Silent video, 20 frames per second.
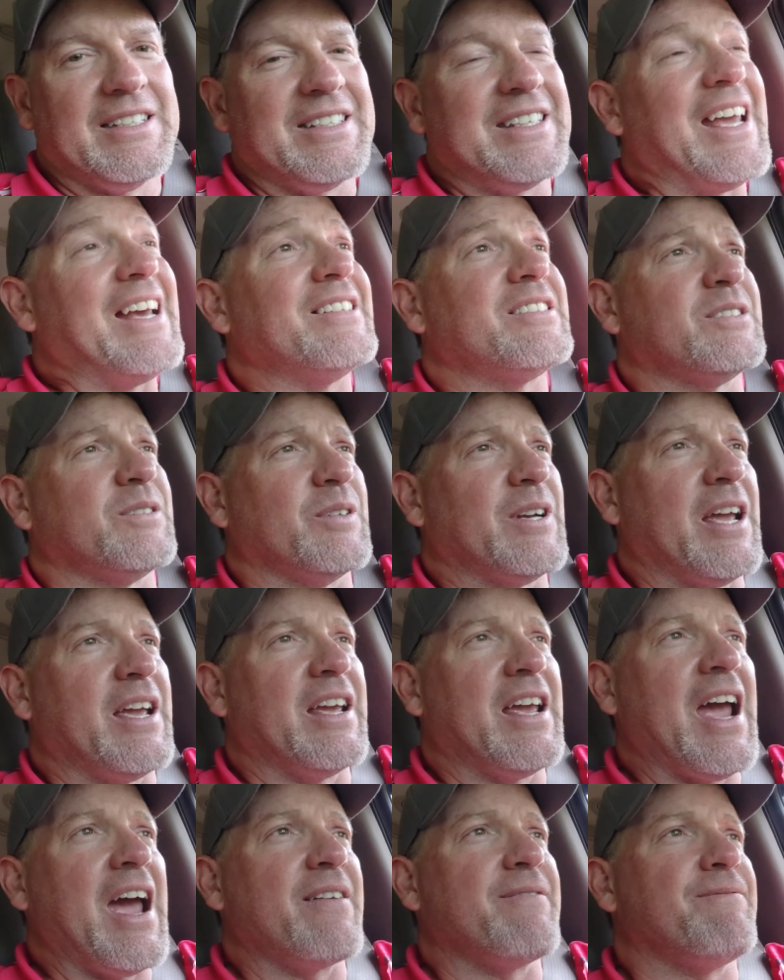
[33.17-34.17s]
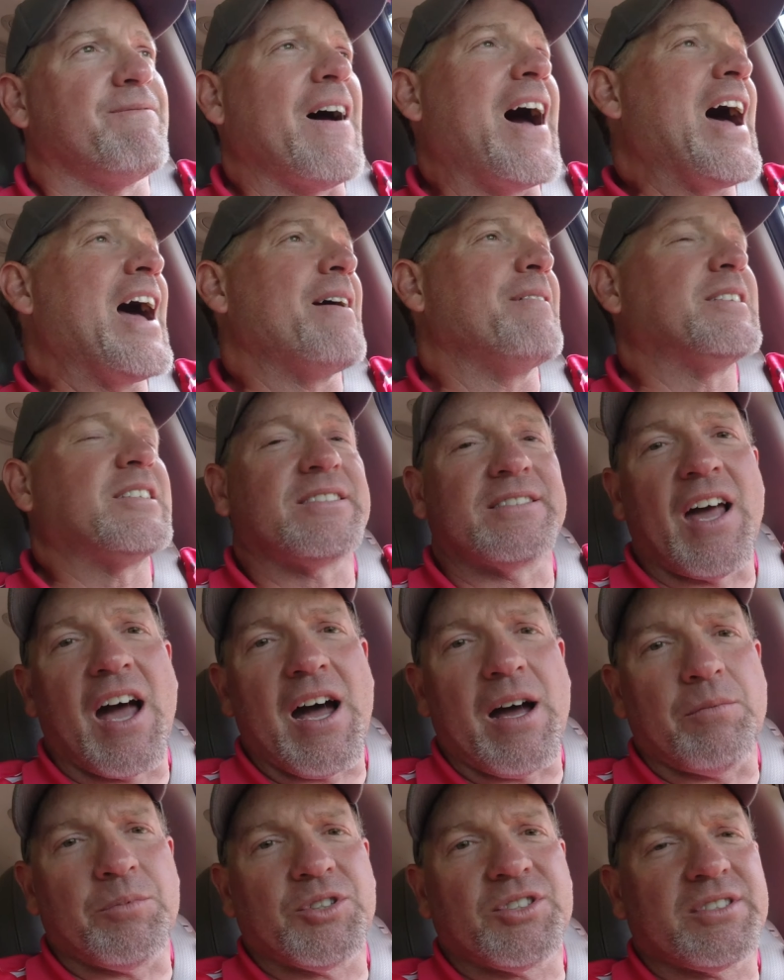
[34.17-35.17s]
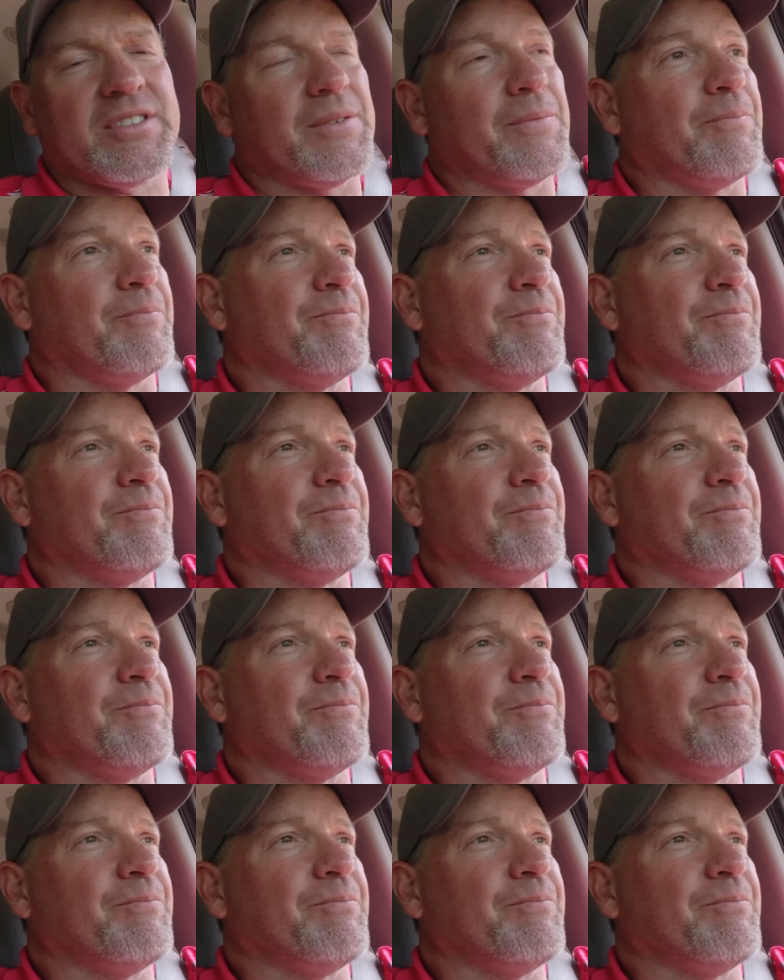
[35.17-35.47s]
yesterday. It had 5 stops.